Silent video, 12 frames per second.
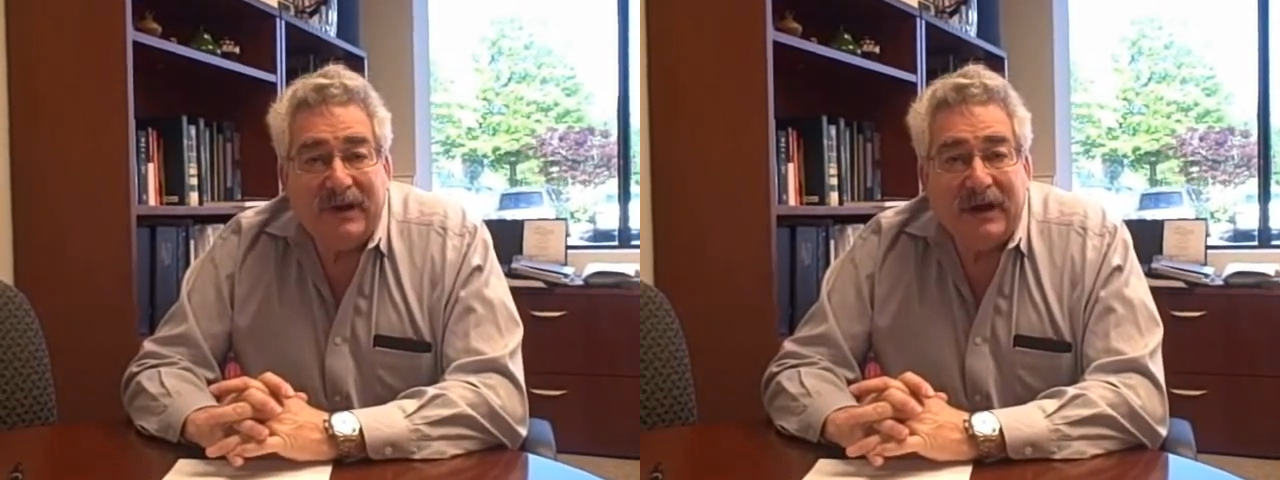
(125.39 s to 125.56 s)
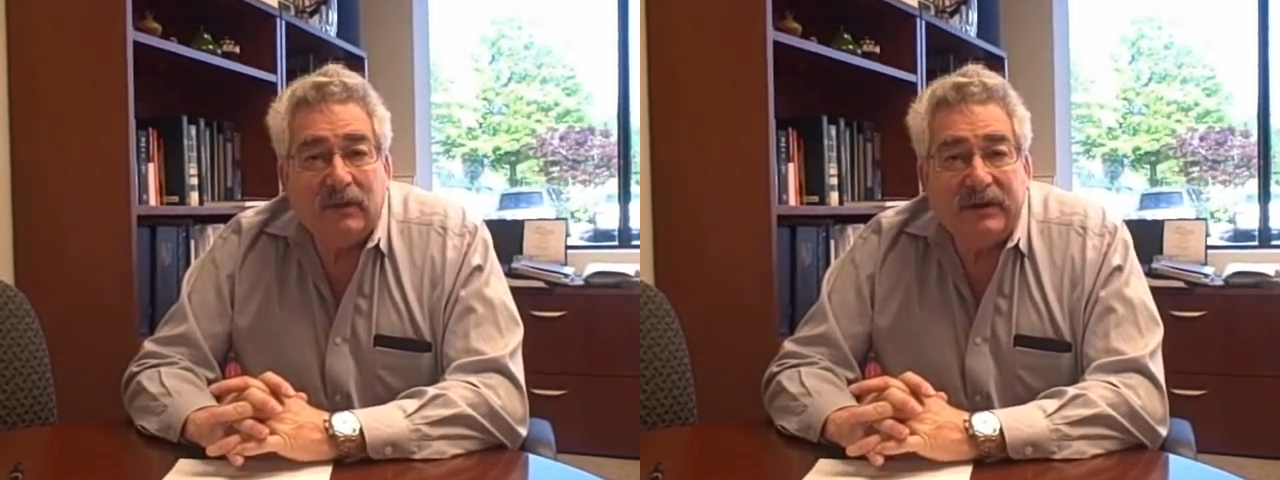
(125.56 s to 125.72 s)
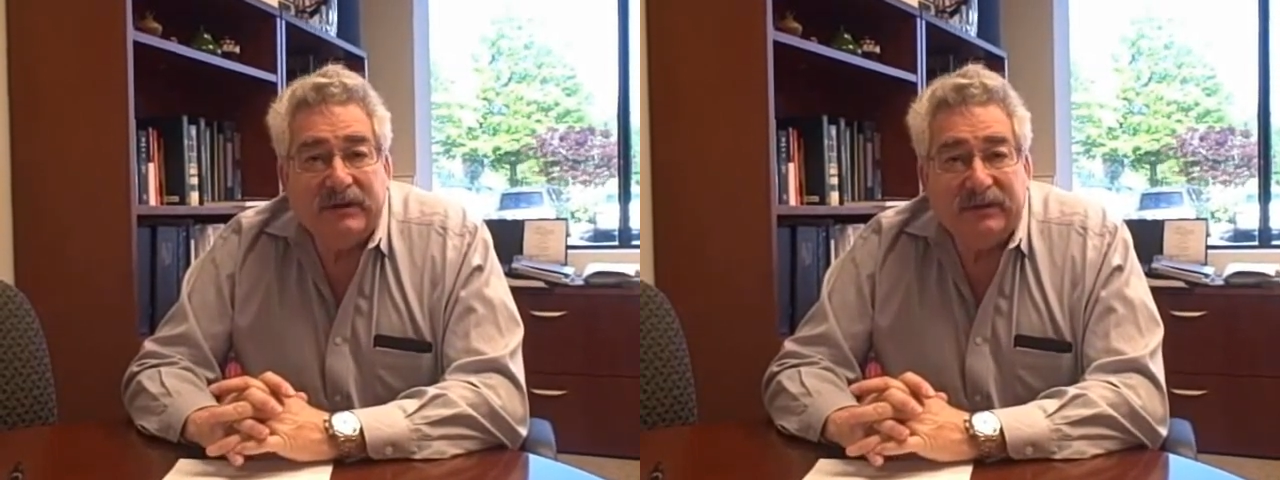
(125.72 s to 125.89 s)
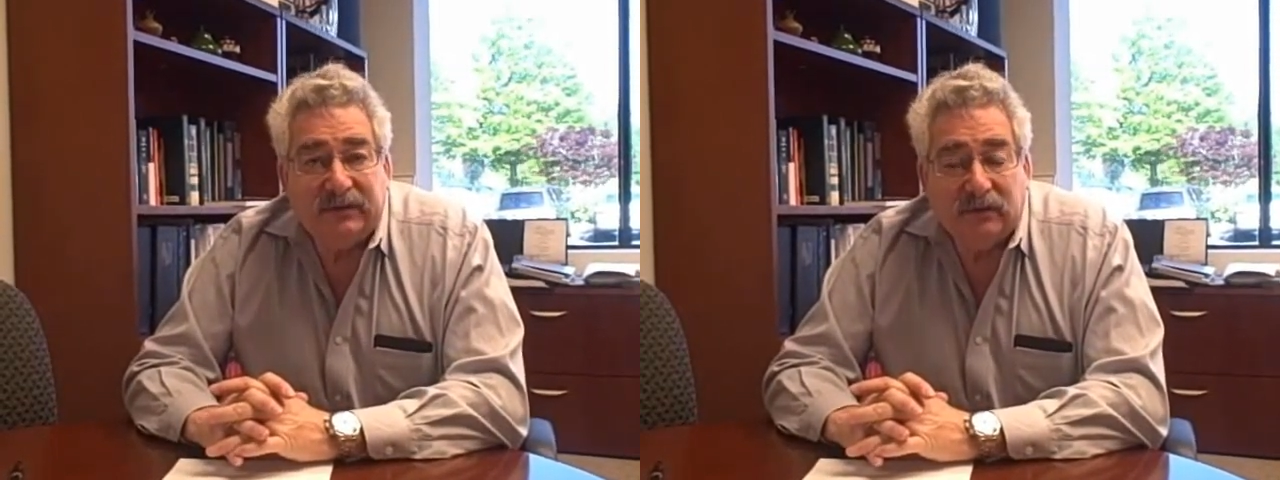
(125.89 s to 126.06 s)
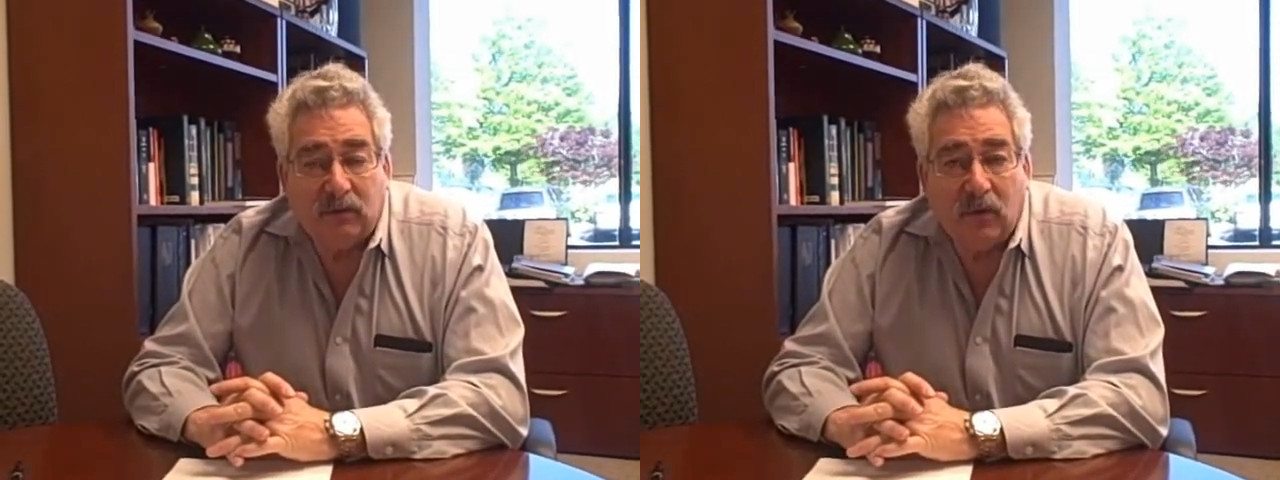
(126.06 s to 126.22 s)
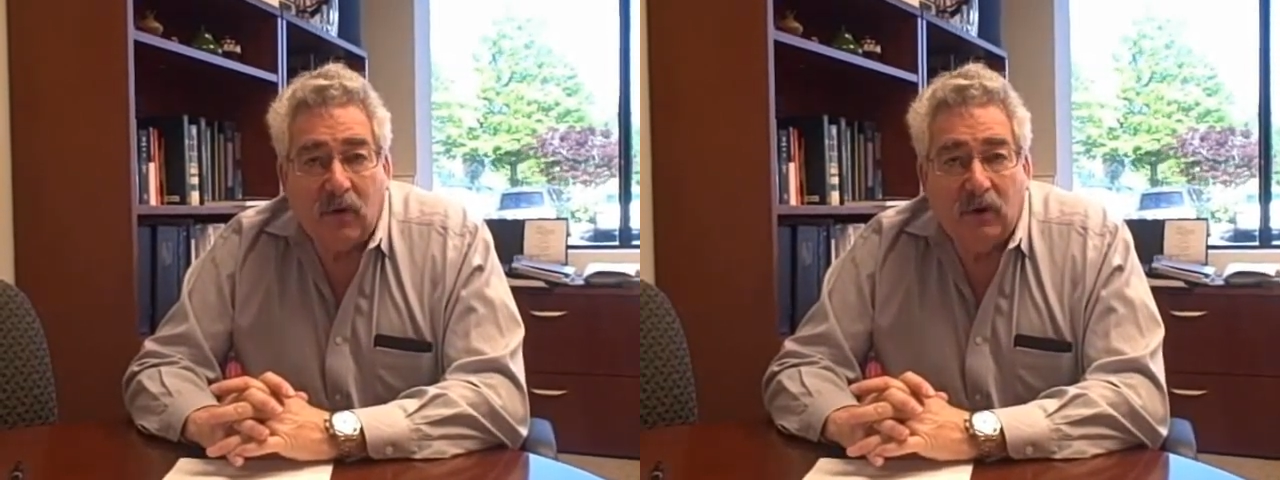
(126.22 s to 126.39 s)
very
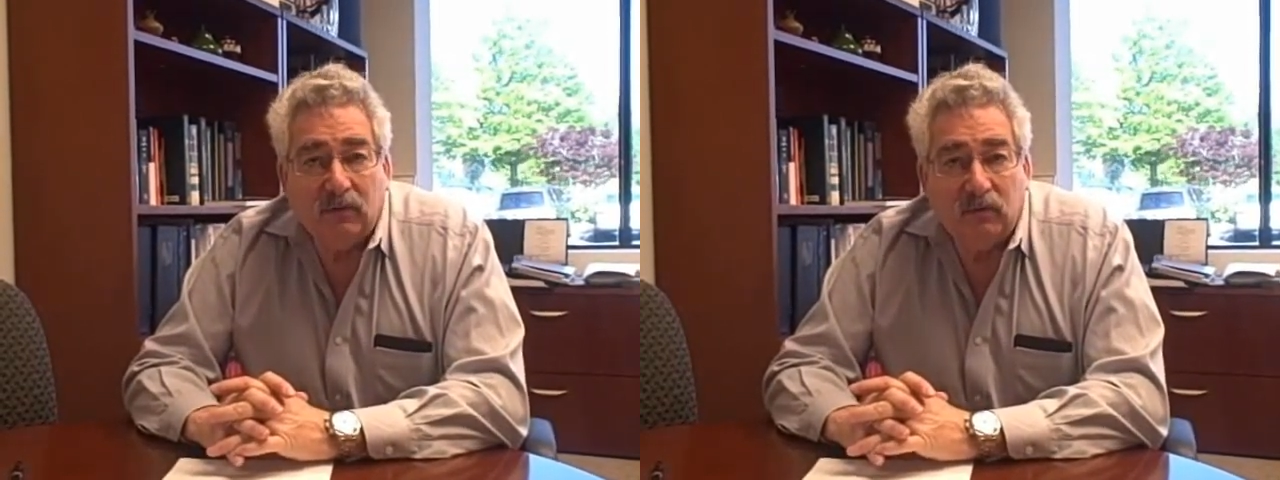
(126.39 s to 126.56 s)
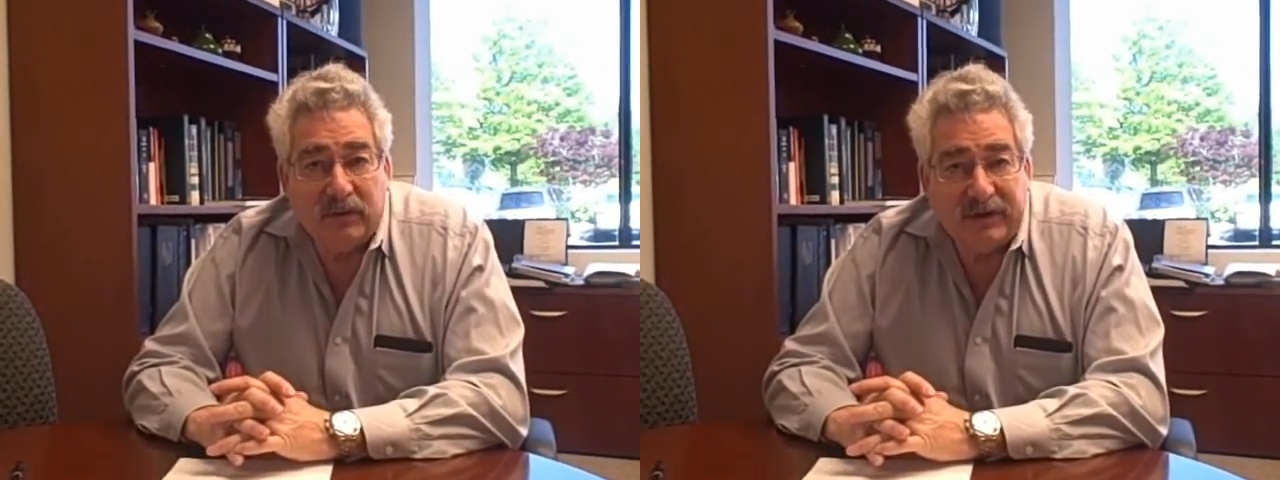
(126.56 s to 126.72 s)
strong